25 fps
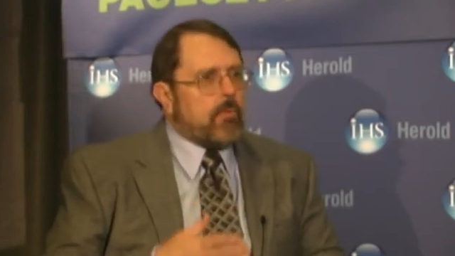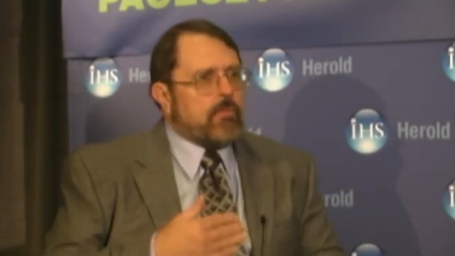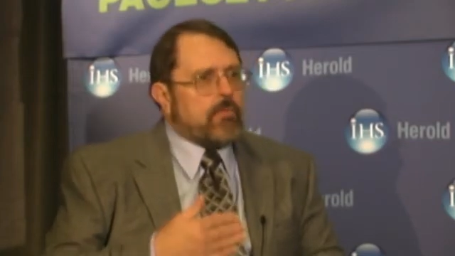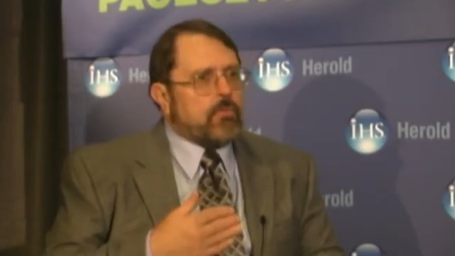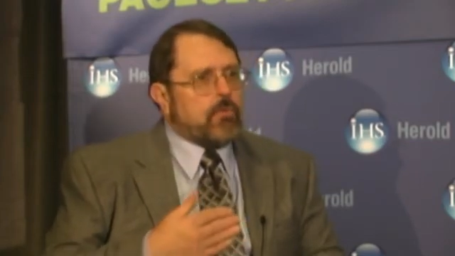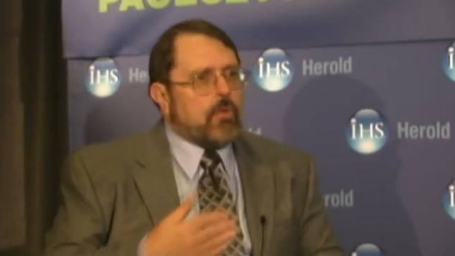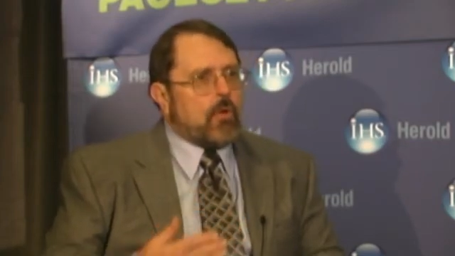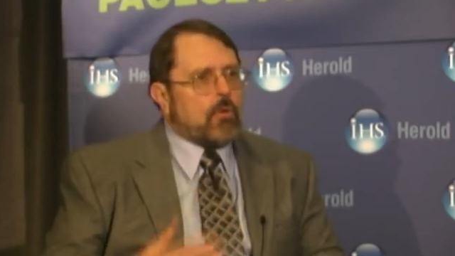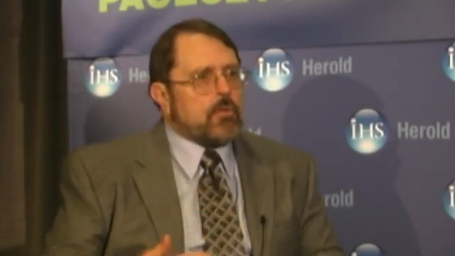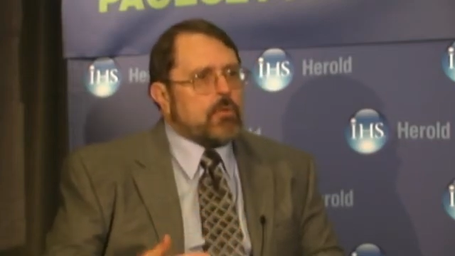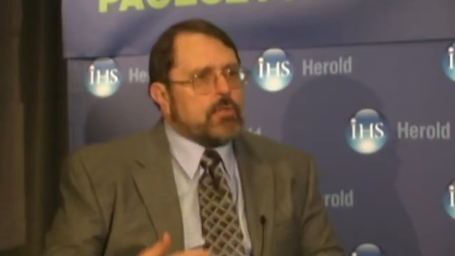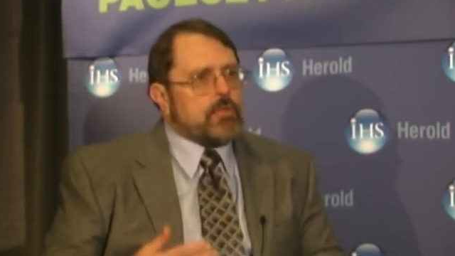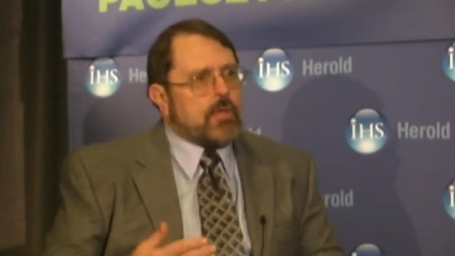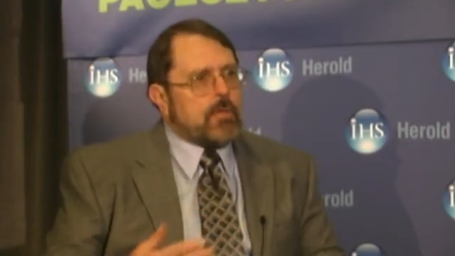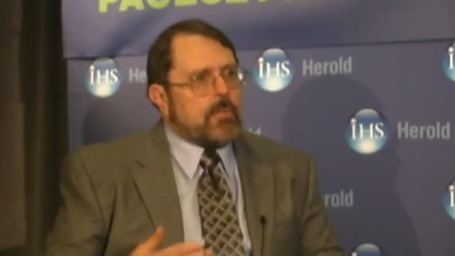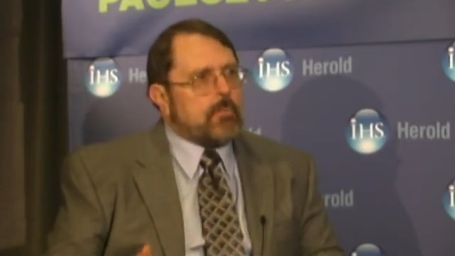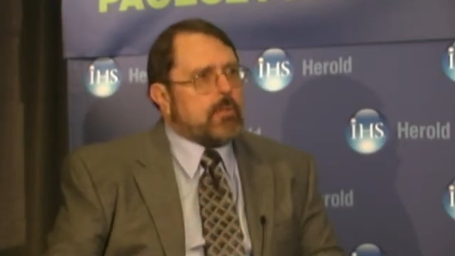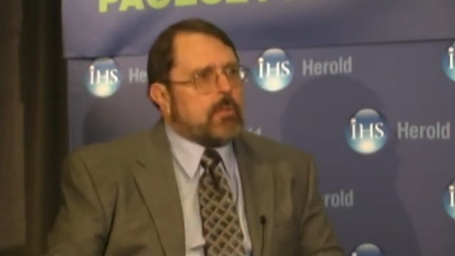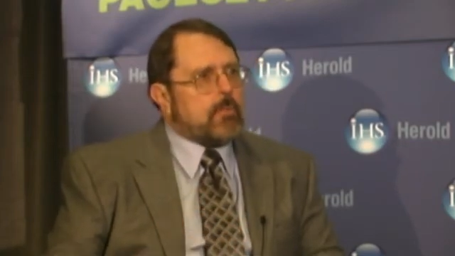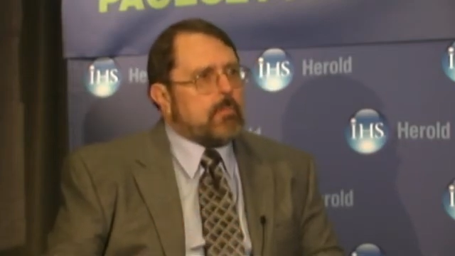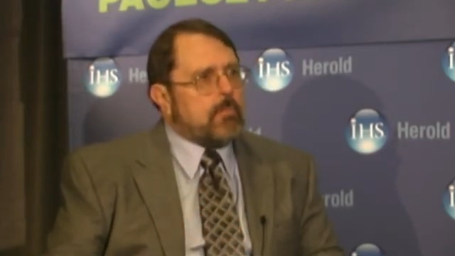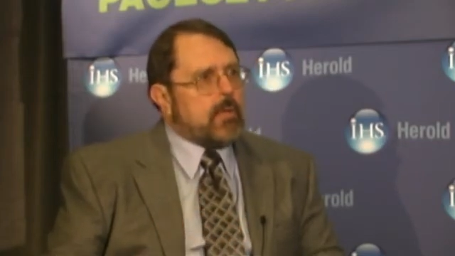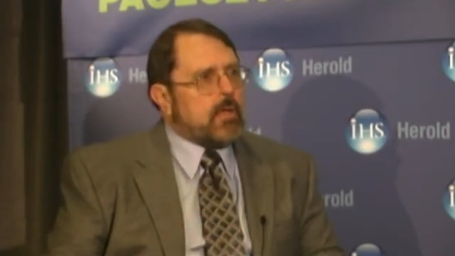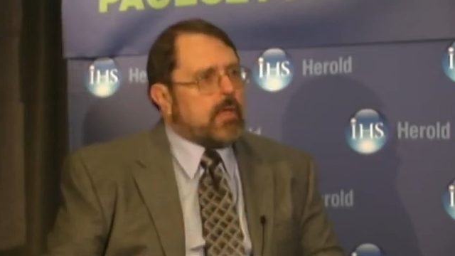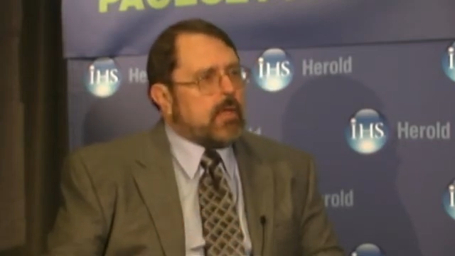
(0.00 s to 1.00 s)
We've noticed some
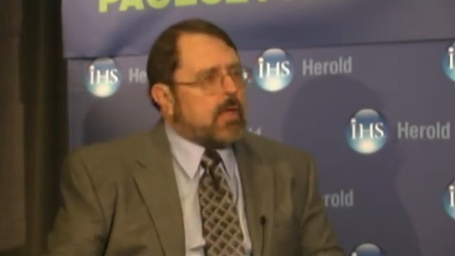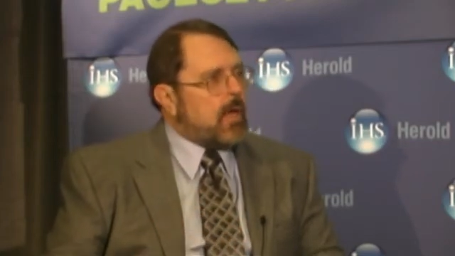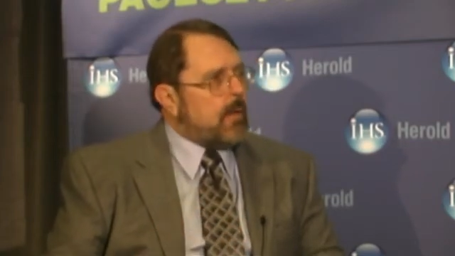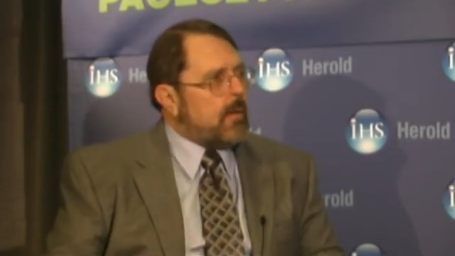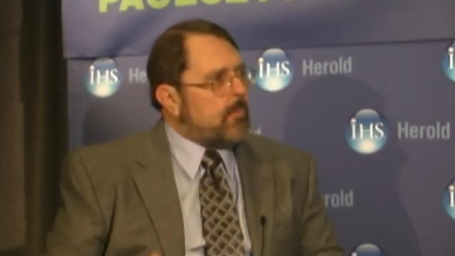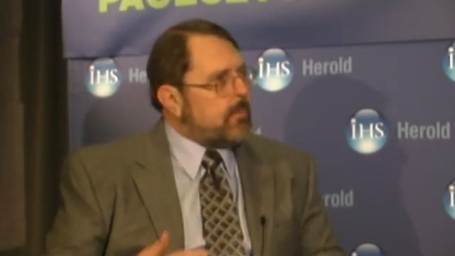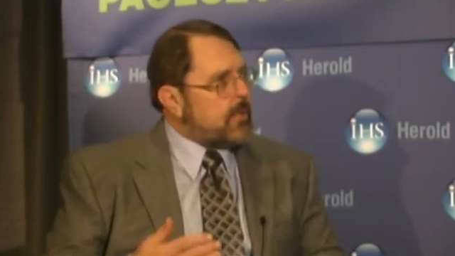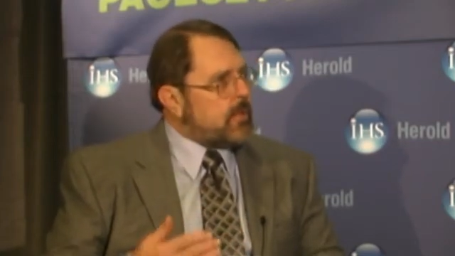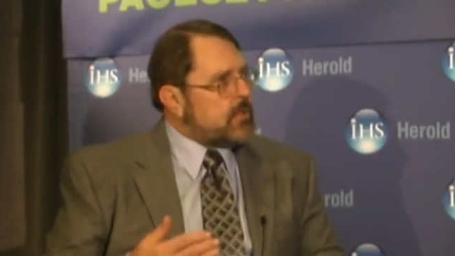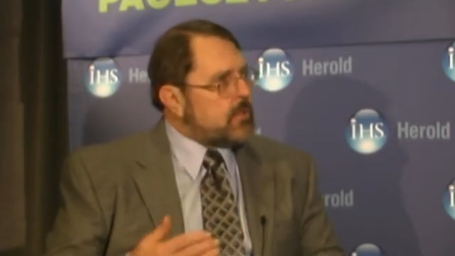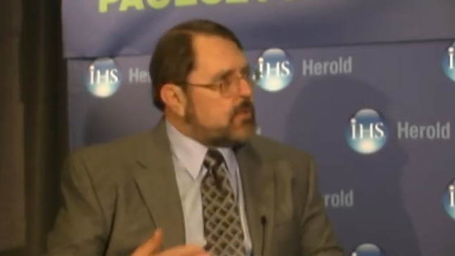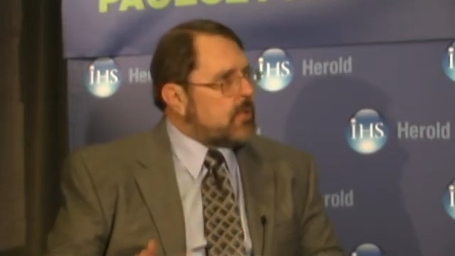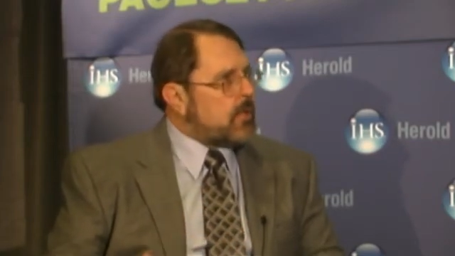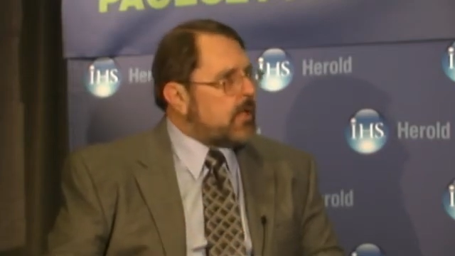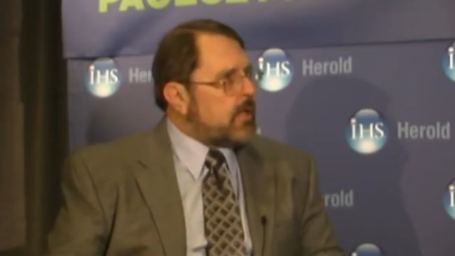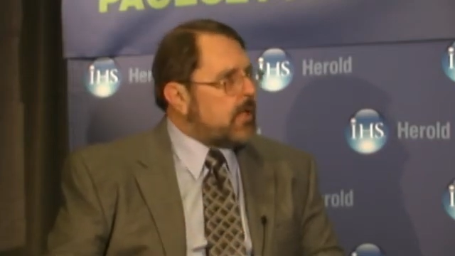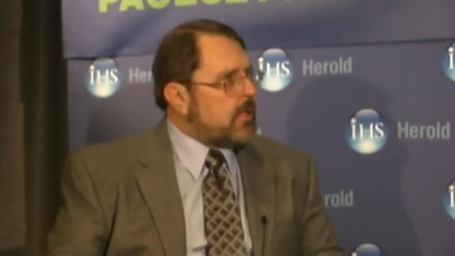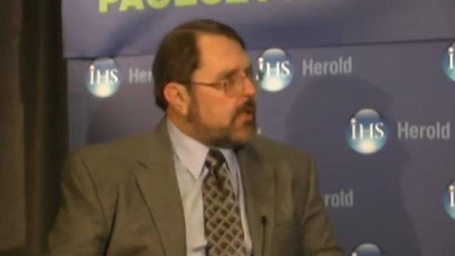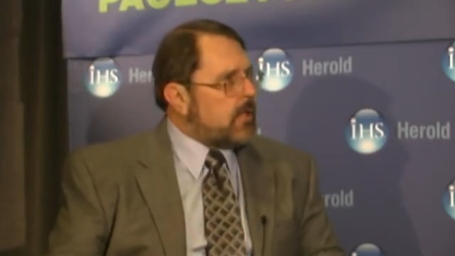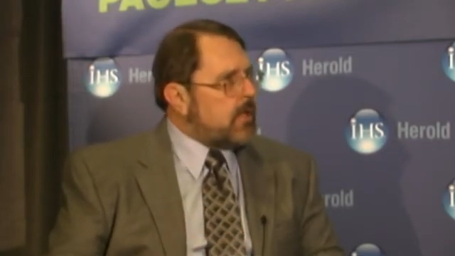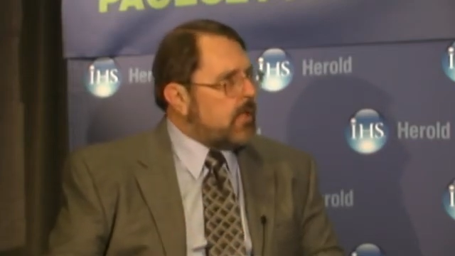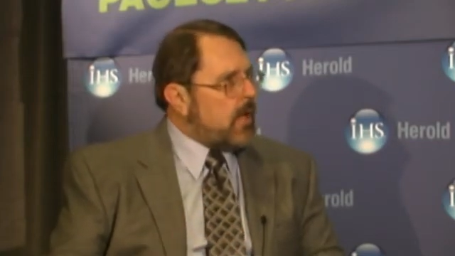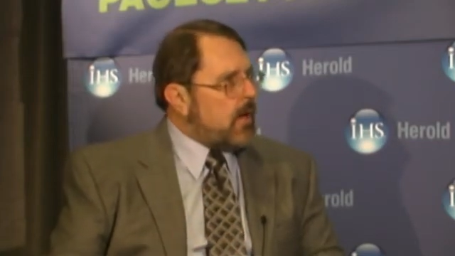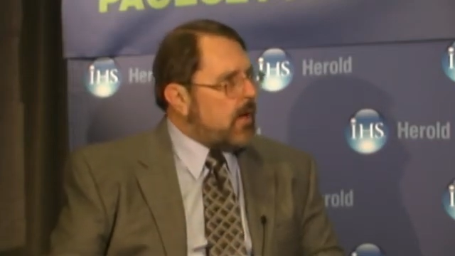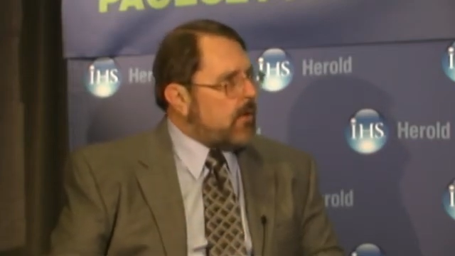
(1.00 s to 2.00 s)
of the big companies looking
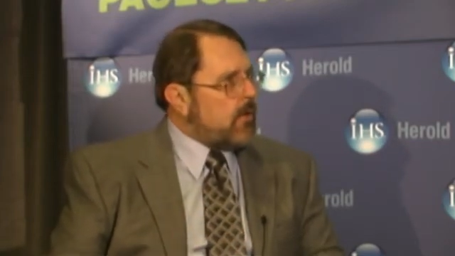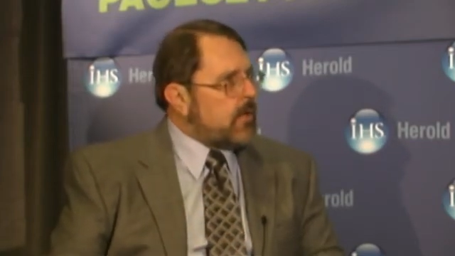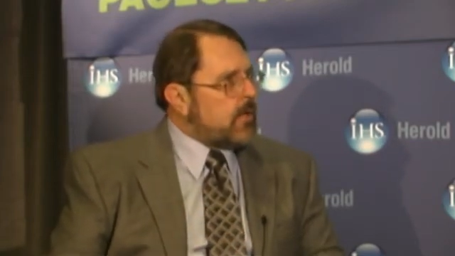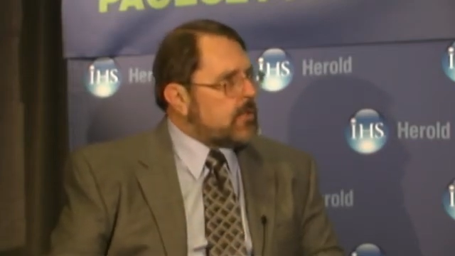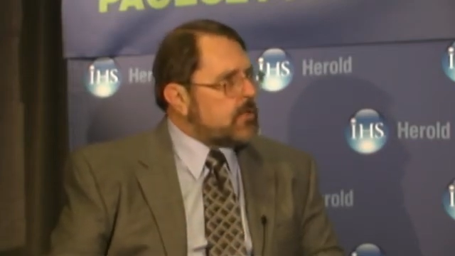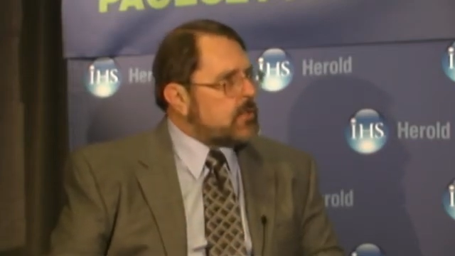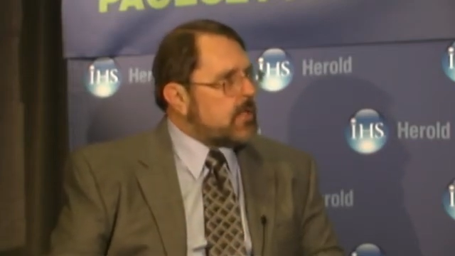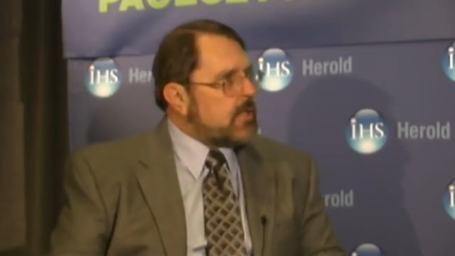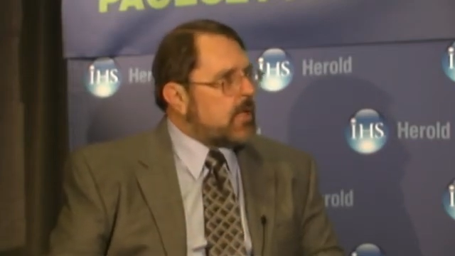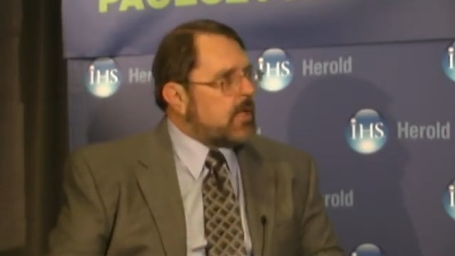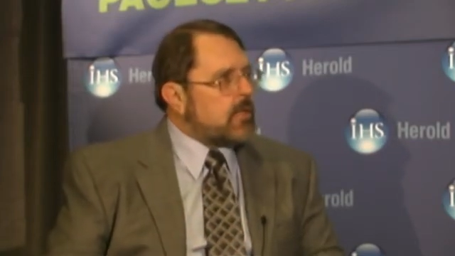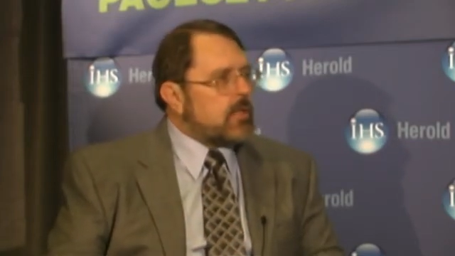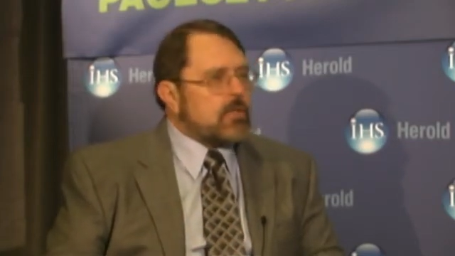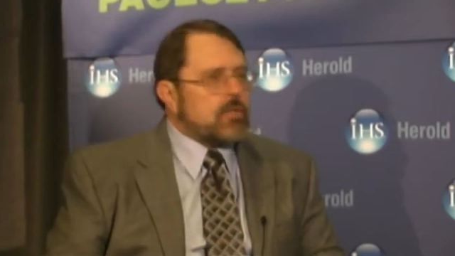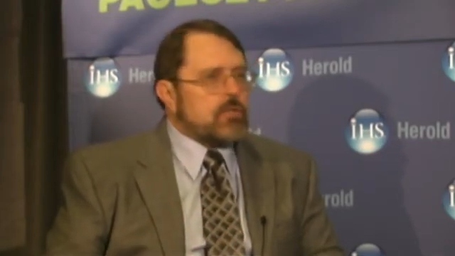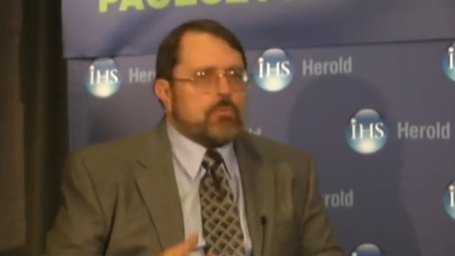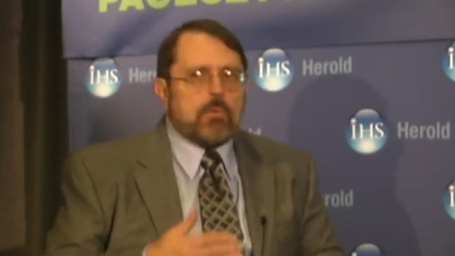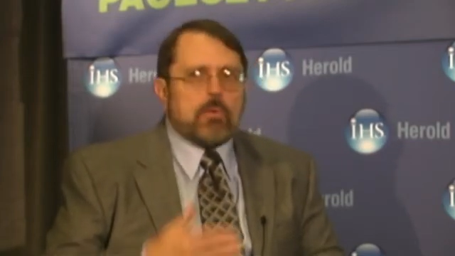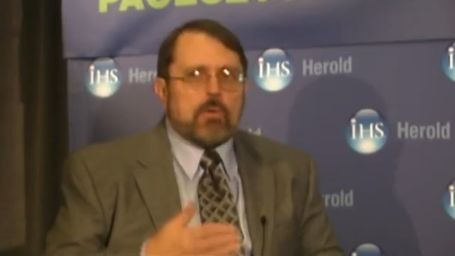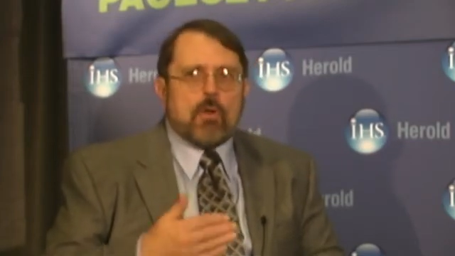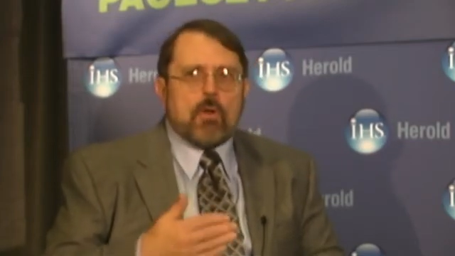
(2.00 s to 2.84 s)
at areas like this.